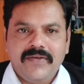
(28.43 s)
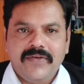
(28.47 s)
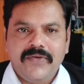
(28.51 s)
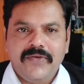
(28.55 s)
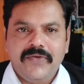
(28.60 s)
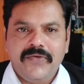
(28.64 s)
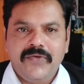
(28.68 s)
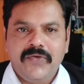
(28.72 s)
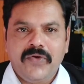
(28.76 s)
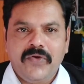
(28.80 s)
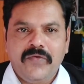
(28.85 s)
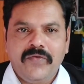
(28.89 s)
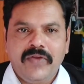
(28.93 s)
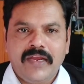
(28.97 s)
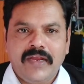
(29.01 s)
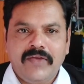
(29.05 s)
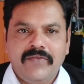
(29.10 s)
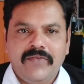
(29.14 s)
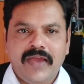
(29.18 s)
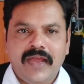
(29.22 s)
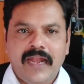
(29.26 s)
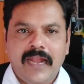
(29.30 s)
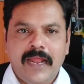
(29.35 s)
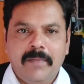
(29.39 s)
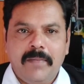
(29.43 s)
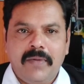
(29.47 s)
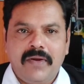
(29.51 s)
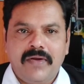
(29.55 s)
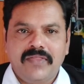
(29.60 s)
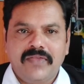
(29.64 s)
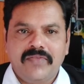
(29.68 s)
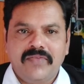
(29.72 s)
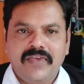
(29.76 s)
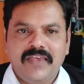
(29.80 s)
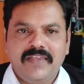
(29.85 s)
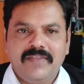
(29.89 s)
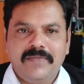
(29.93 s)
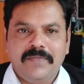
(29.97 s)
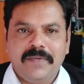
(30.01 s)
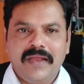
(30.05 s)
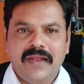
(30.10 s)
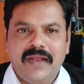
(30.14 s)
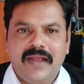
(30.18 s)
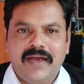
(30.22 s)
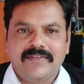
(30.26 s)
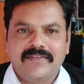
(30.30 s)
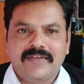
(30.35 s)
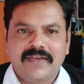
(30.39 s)
you know very well about the VSP
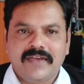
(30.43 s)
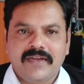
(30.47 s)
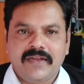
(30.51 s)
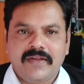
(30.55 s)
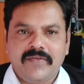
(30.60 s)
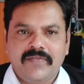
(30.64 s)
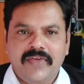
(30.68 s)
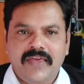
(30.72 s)
Law channel.